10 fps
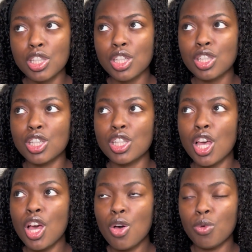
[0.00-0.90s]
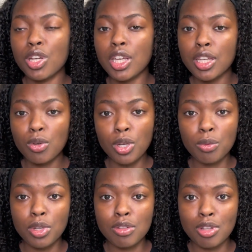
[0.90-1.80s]
sisters would get
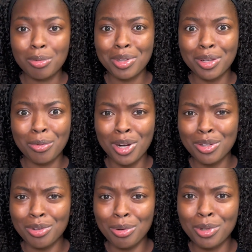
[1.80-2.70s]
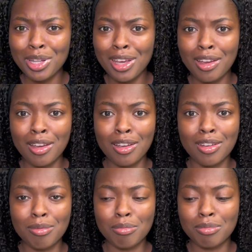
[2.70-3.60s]
quick weaves, I'd be like, why are you doing
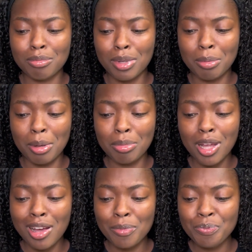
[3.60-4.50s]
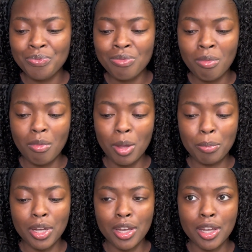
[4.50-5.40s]
that? Blah, blah, blah.
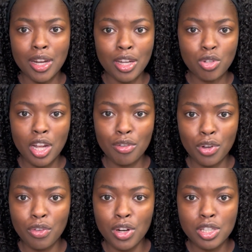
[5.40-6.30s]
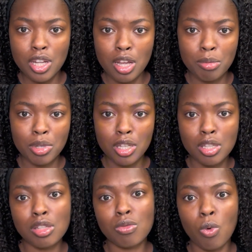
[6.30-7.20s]
But I tried it for the first time
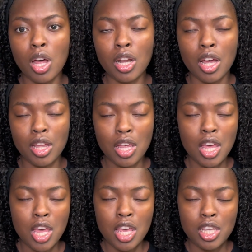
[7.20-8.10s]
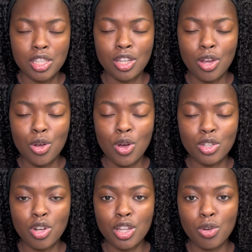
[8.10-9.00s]
because why not? So I
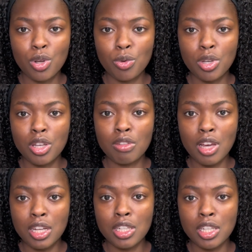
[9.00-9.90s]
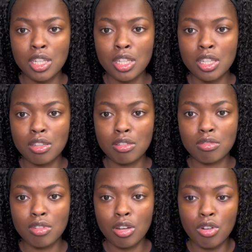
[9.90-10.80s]
tried the quick weave. I did
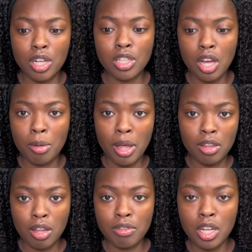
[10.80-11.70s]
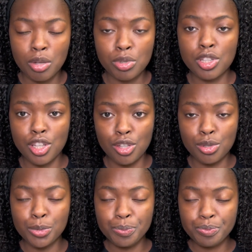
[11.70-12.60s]
a great job. I loved it. It was
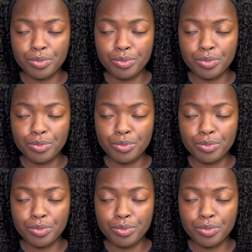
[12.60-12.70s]
cute.